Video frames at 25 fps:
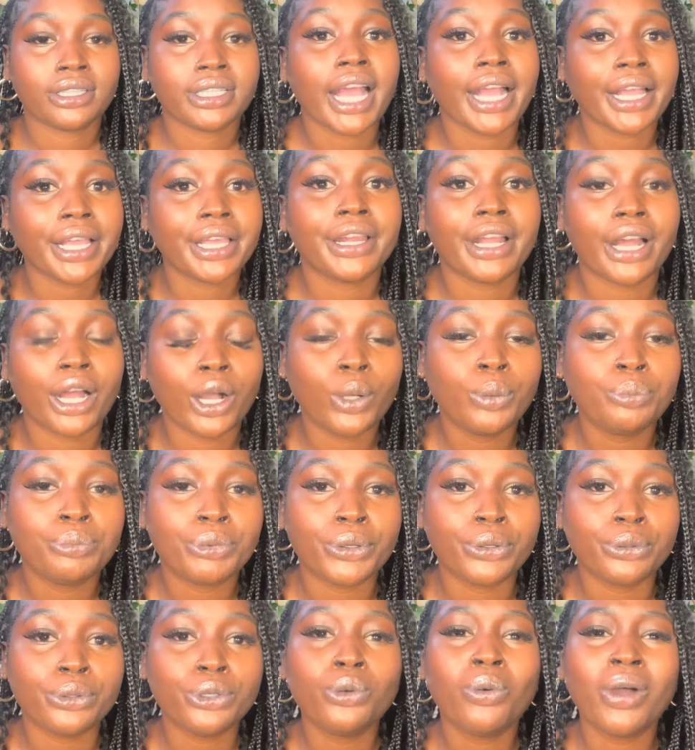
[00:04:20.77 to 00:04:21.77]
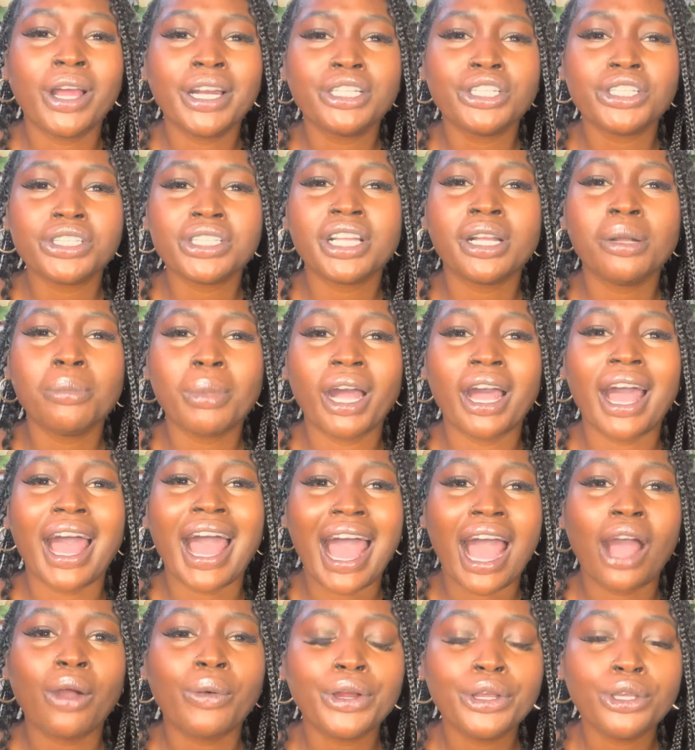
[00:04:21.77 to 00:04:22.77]
That could help you. You want to just think about,
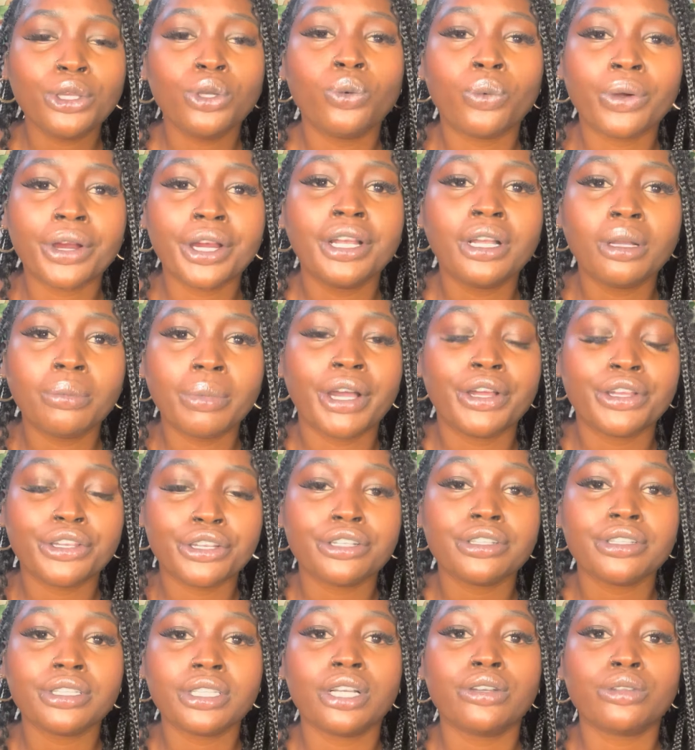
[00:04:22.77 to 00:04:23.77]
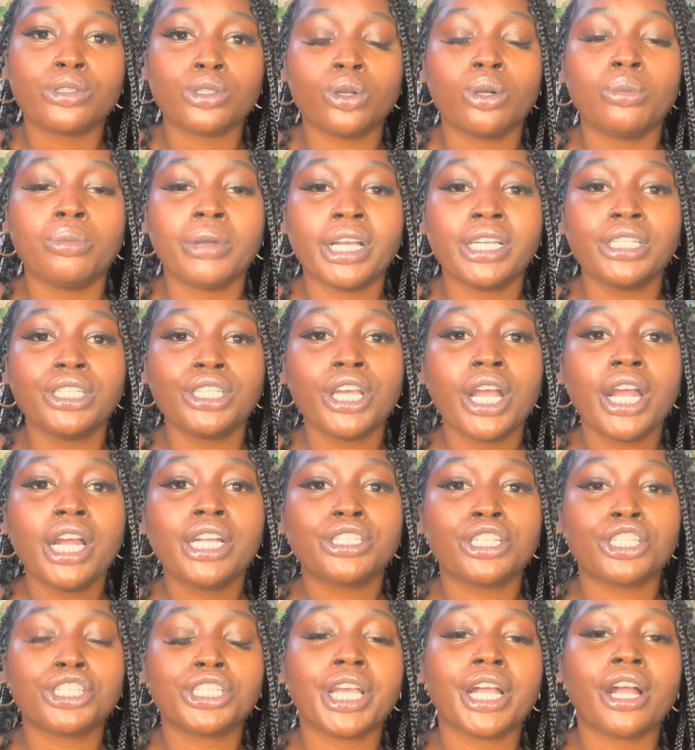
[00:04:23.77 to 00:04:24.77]
how are you worrying about yourself so much
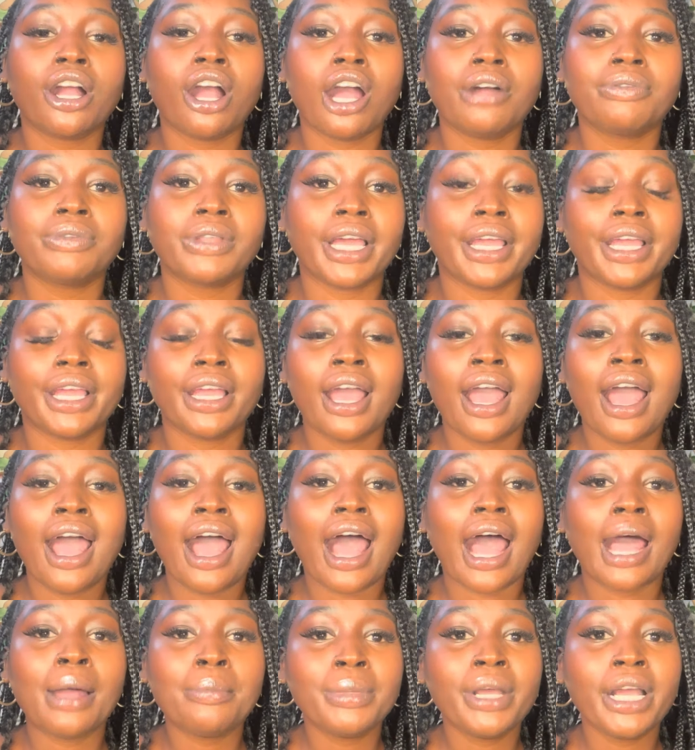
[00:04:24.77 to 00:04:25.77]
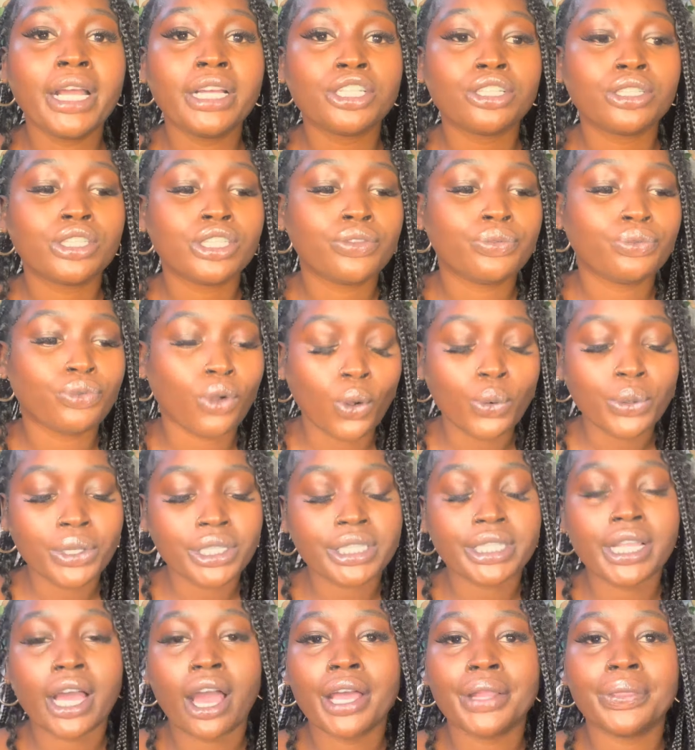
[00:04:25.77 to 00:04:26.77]
to check off, like, I'm not
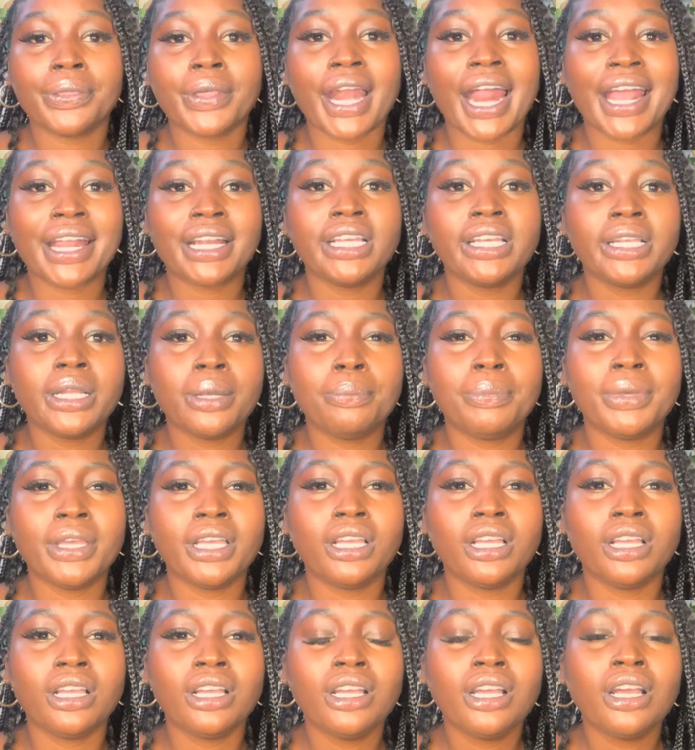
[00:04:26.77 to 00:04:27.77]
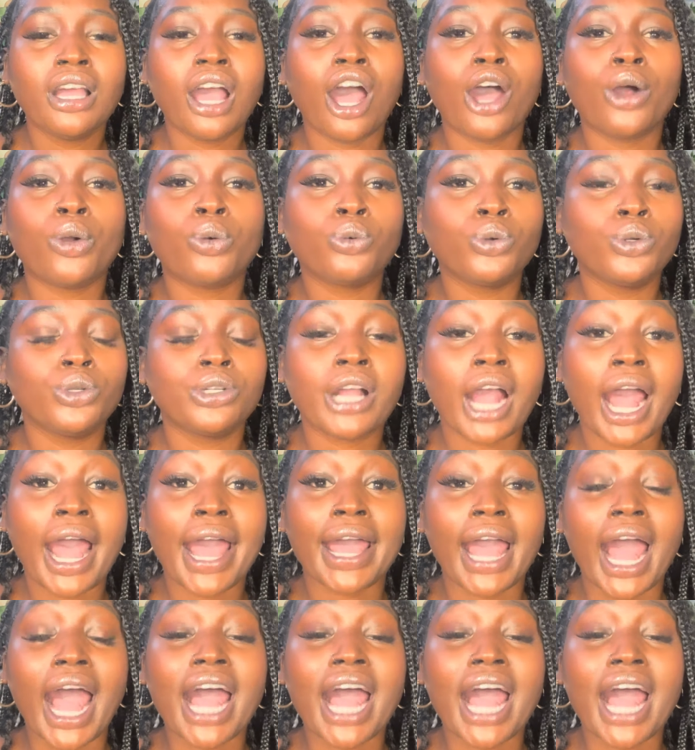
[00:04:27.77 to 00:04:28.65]
focused on that I need to be a rude guy.